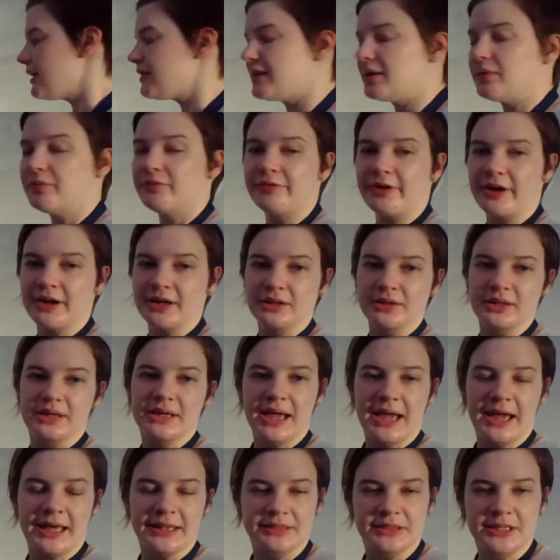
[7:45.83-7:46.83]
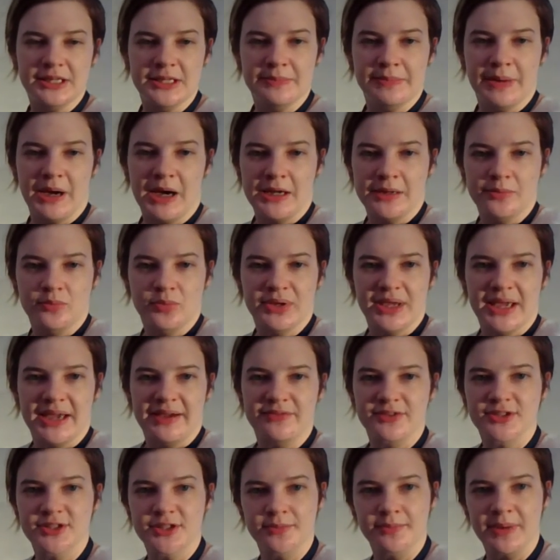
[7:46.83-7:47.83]
Then finally, at the bottom, we
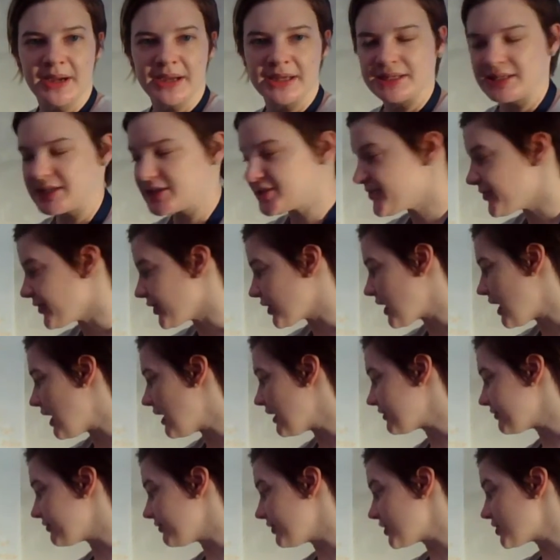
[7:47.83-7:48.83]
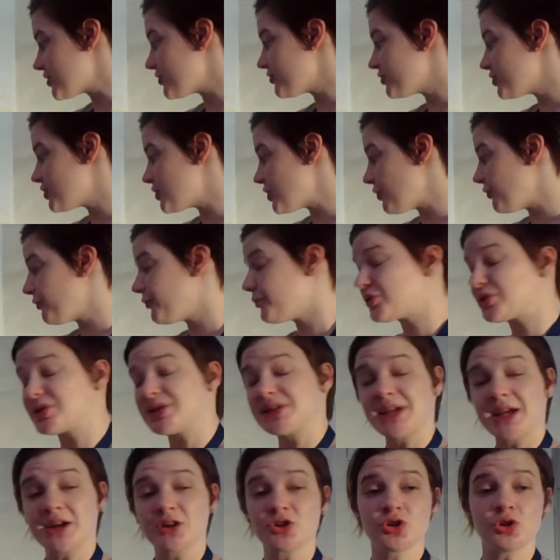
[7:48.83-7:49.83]
have some ideas for conflict. So for
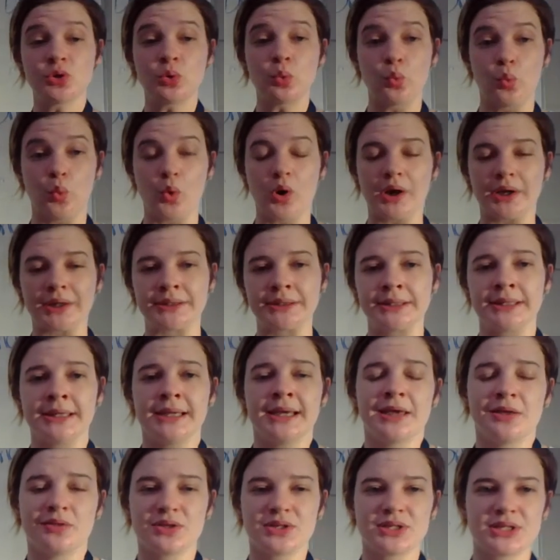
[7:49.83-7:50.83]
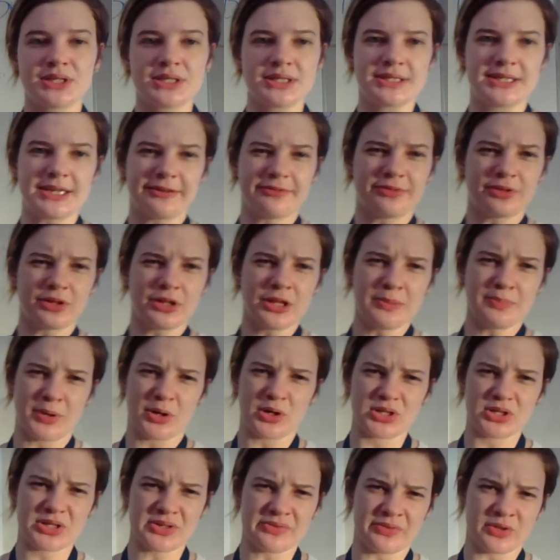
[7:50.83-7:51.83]
section 1, this is definitely
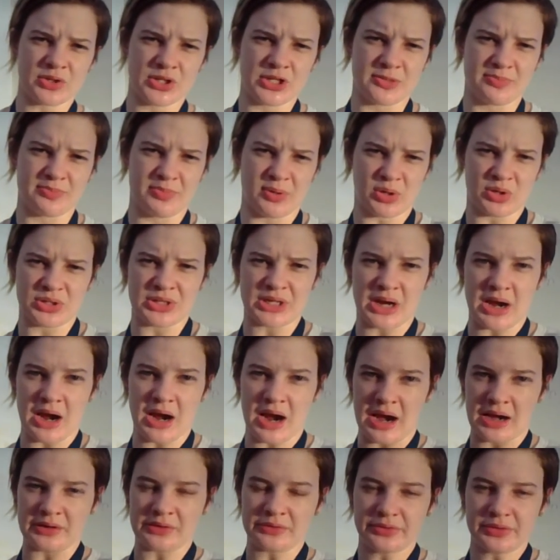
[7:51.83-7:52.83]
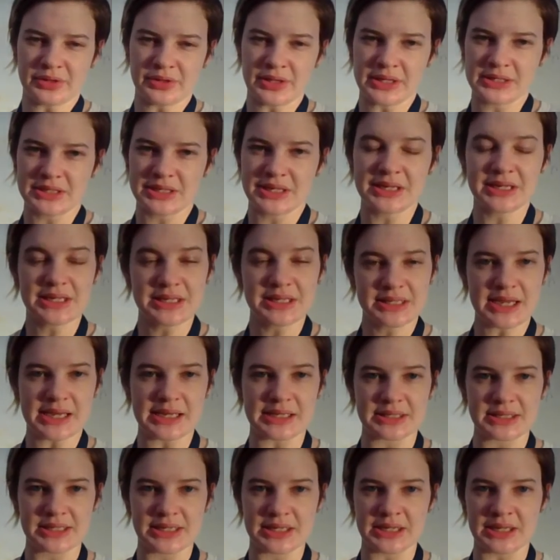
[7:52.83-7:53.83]
person versus person conflict. It is
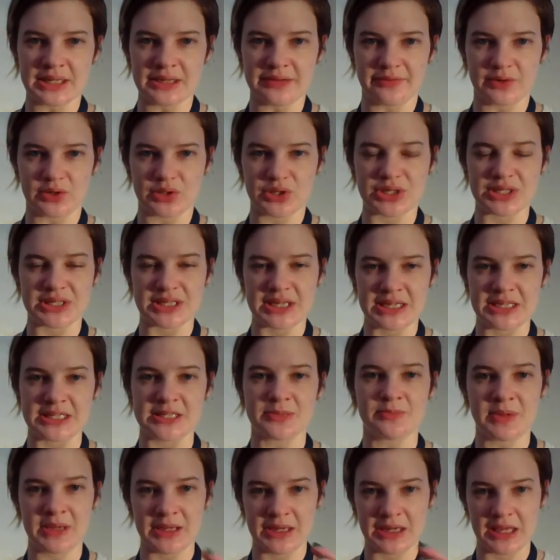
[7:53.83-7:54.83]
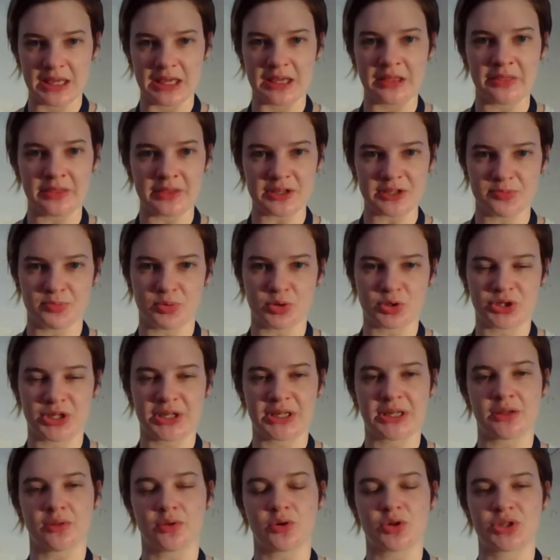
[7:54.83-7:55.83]
Antigone versus Ismene in this
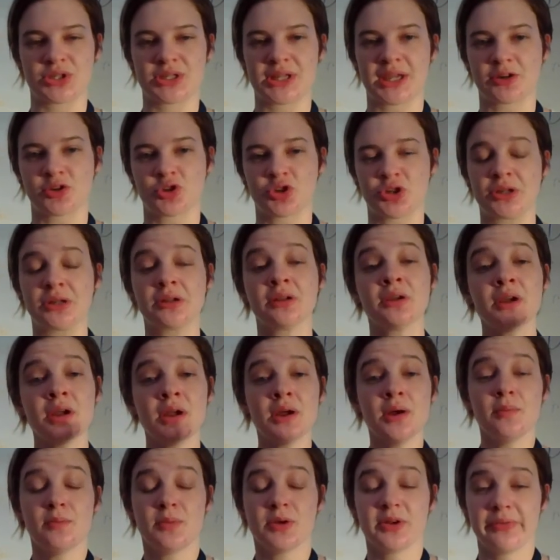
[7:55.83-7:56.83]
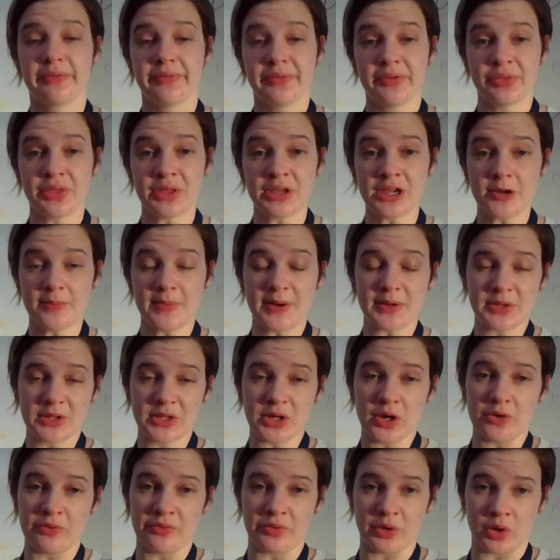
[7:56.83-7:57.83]
particular section. But if you think about
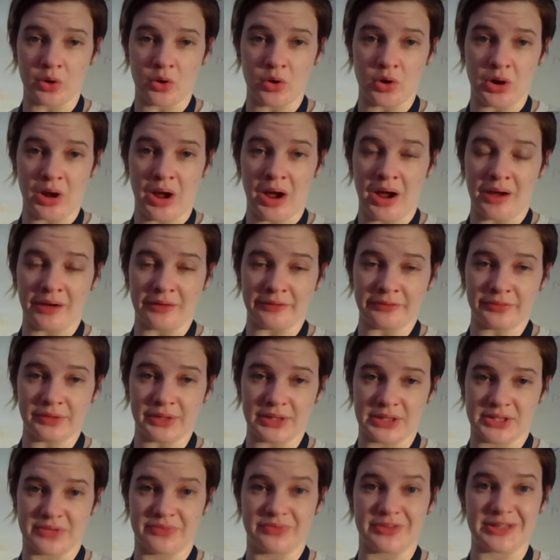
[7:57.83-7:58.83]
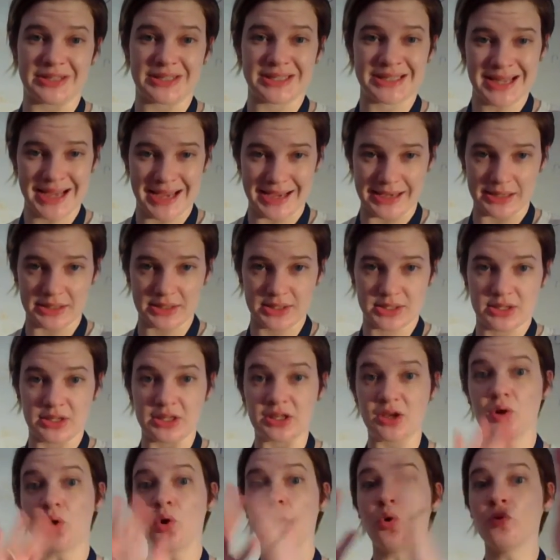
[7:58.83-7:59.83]
the overall conflict of the text,
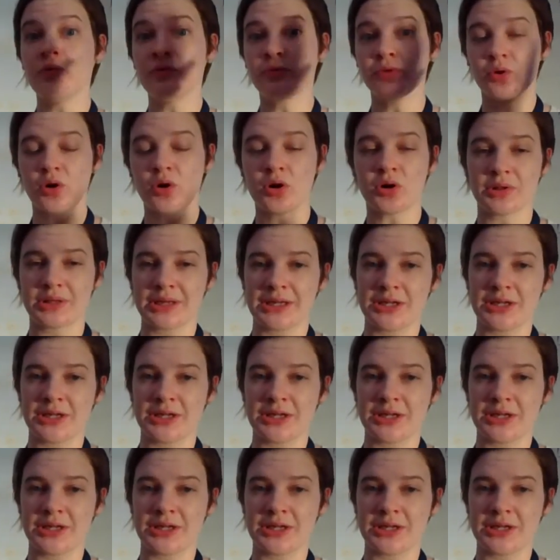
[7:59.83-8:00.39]
the overall